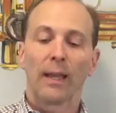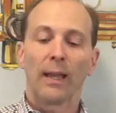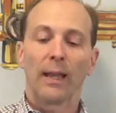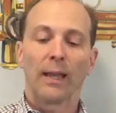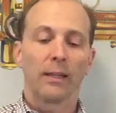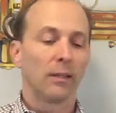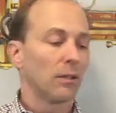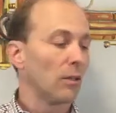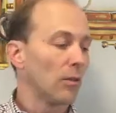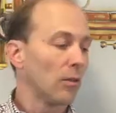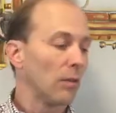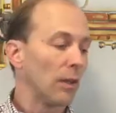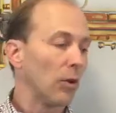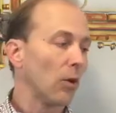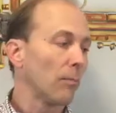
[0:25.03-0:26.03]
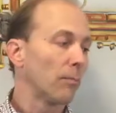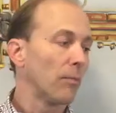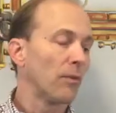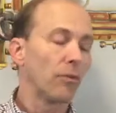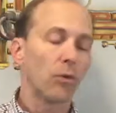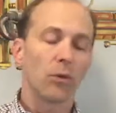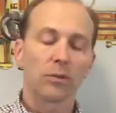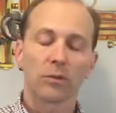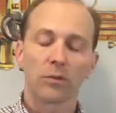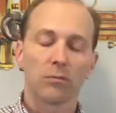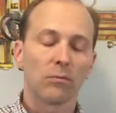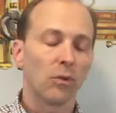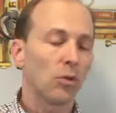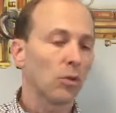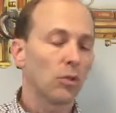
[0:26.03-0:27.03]
And there are, of course,
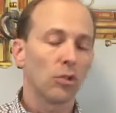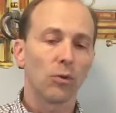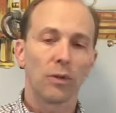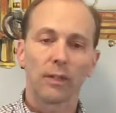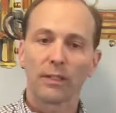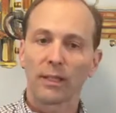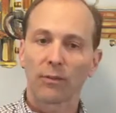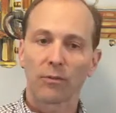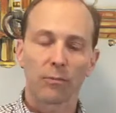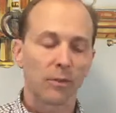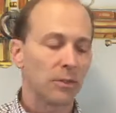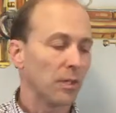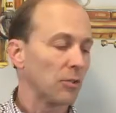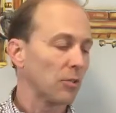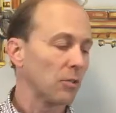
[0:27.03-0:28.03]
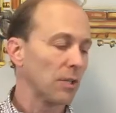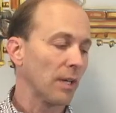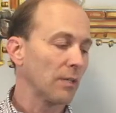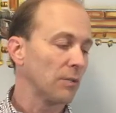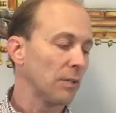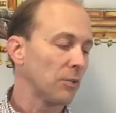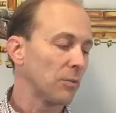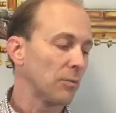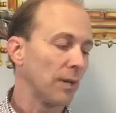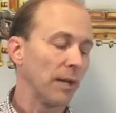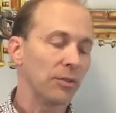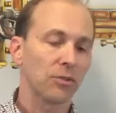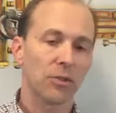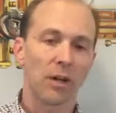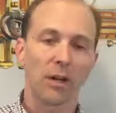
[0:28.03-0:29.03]
you could do it in different positions. I see some
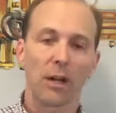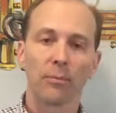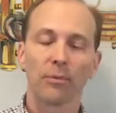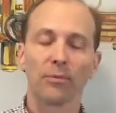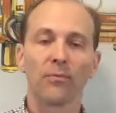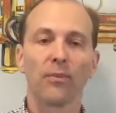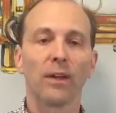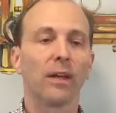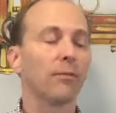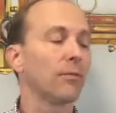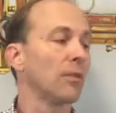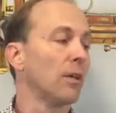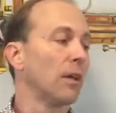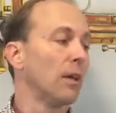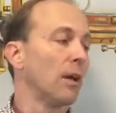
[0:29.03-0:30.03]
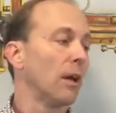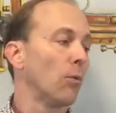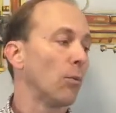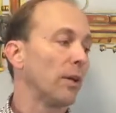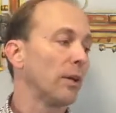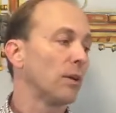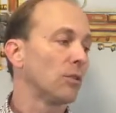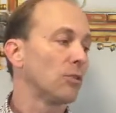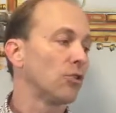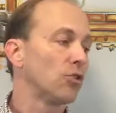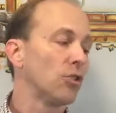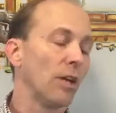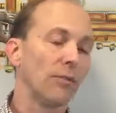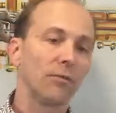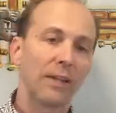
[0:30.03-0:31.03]
guys start up in fifth. We could
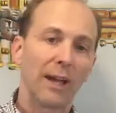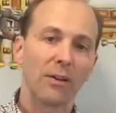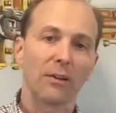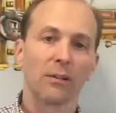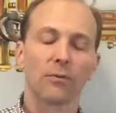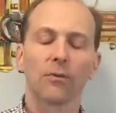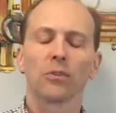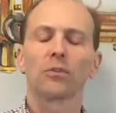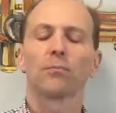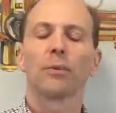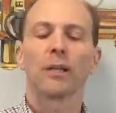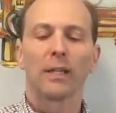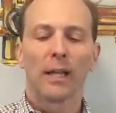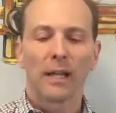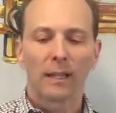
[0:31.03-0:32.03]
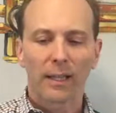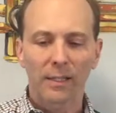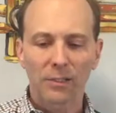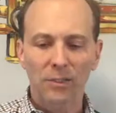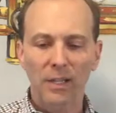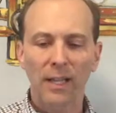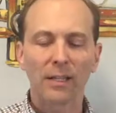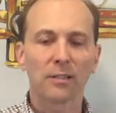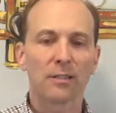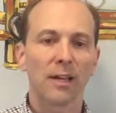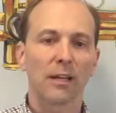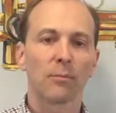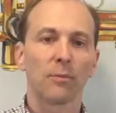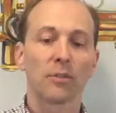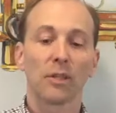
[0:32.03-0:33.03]
shift down into first, but let's stay in
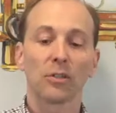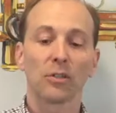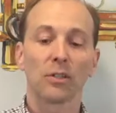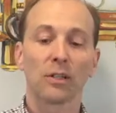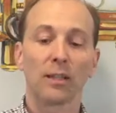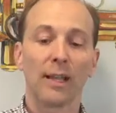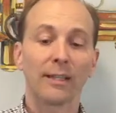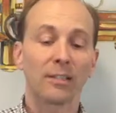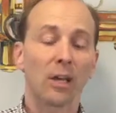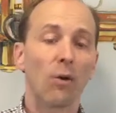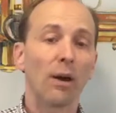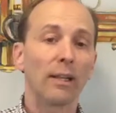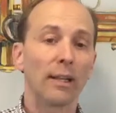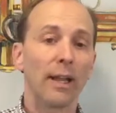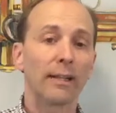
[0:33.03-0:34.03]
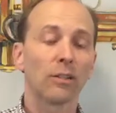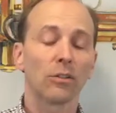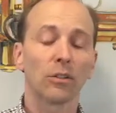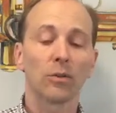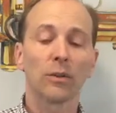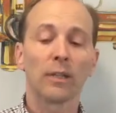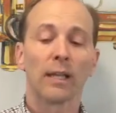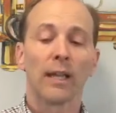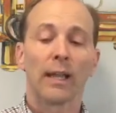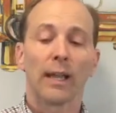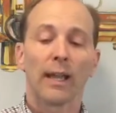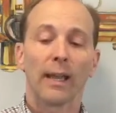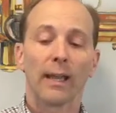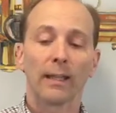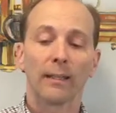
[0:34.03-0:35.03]
second position. That's how I like to do it,
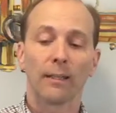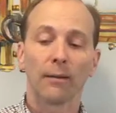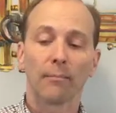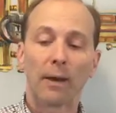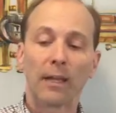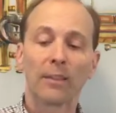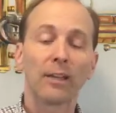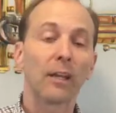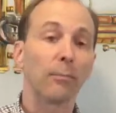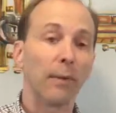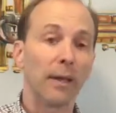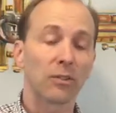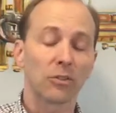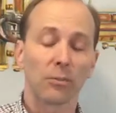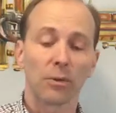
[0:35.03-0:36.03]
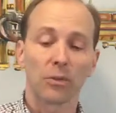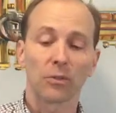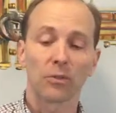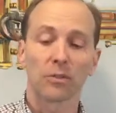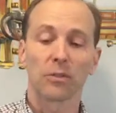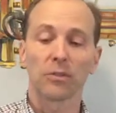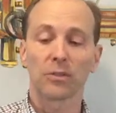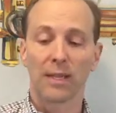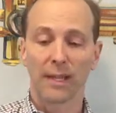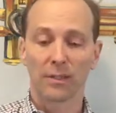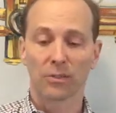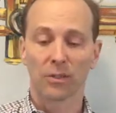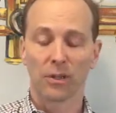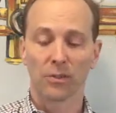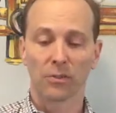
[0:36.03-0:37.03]
and I think it makes the most
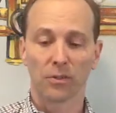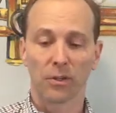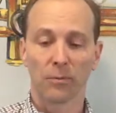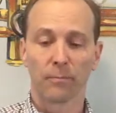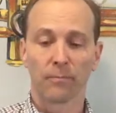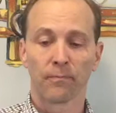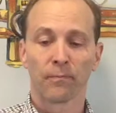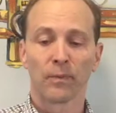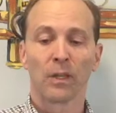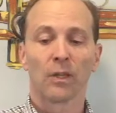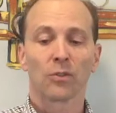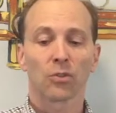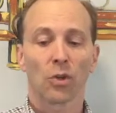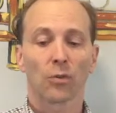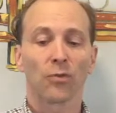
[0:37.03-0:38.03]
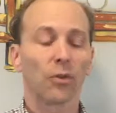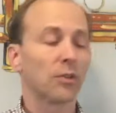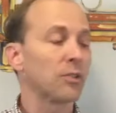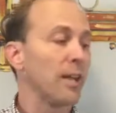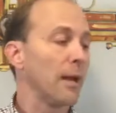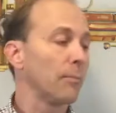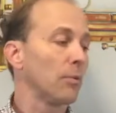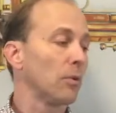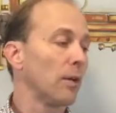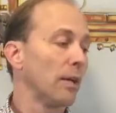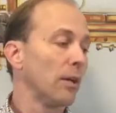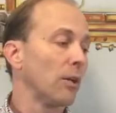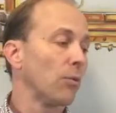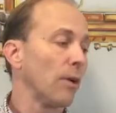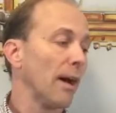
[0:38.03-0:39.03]
sense also. So for example,
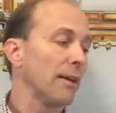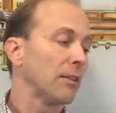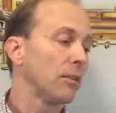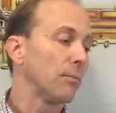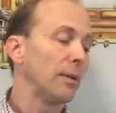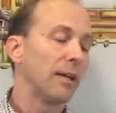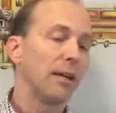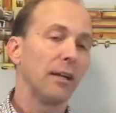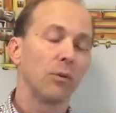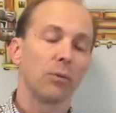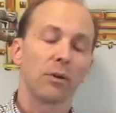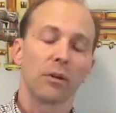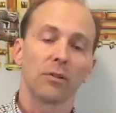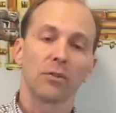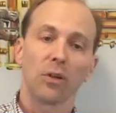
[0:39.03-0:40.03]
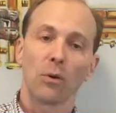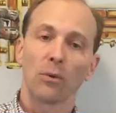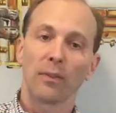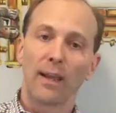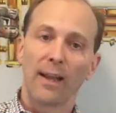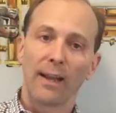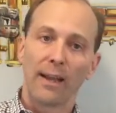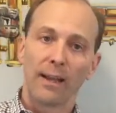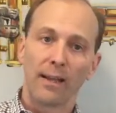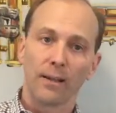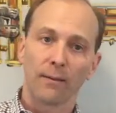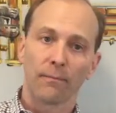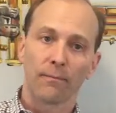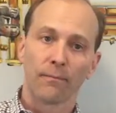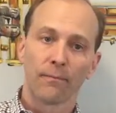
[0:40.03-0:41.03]
right at the beginning, we're going to start with that A,
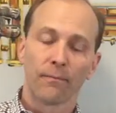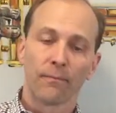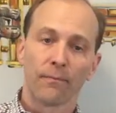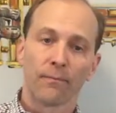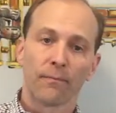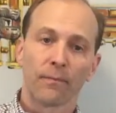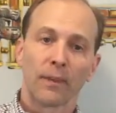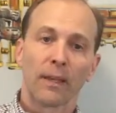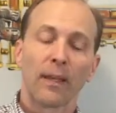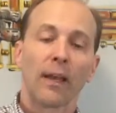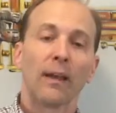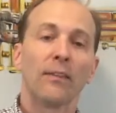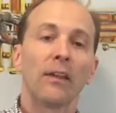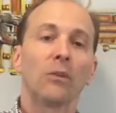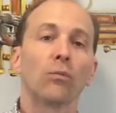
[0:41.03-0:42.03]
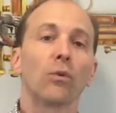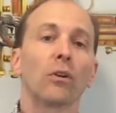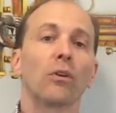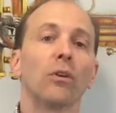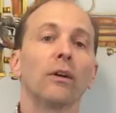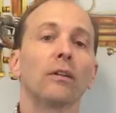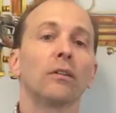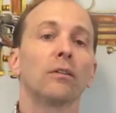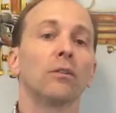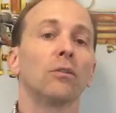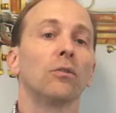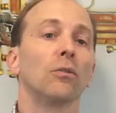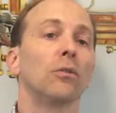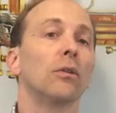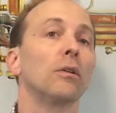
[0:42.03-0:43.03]
and then we're going
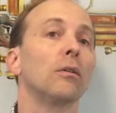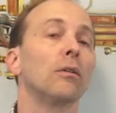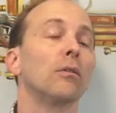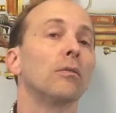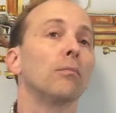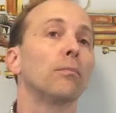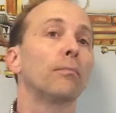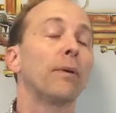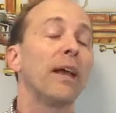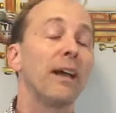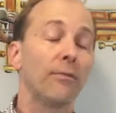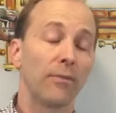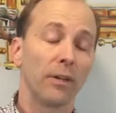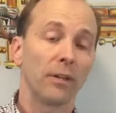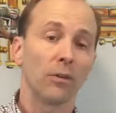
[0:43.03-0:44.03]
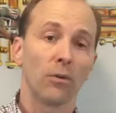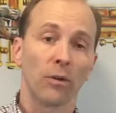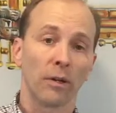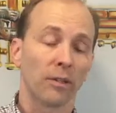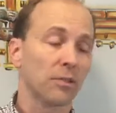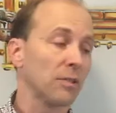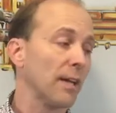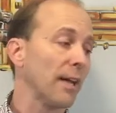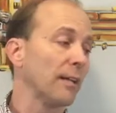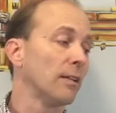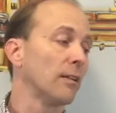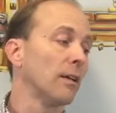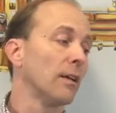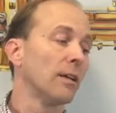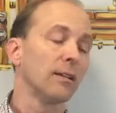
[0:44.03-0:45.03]
to pivot or
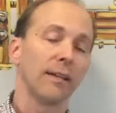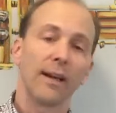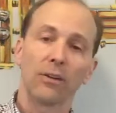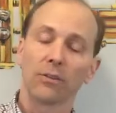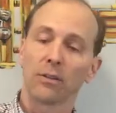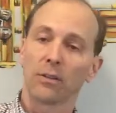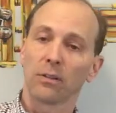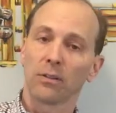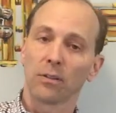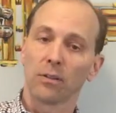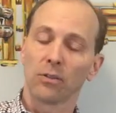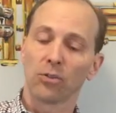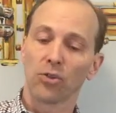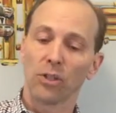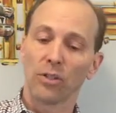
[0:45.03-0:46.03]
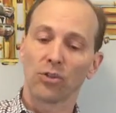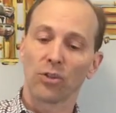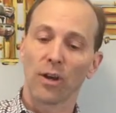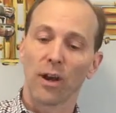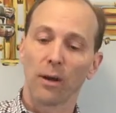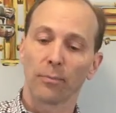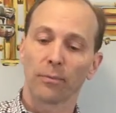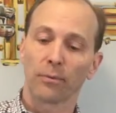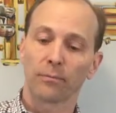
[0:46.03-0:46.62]
extend down to the G sharp.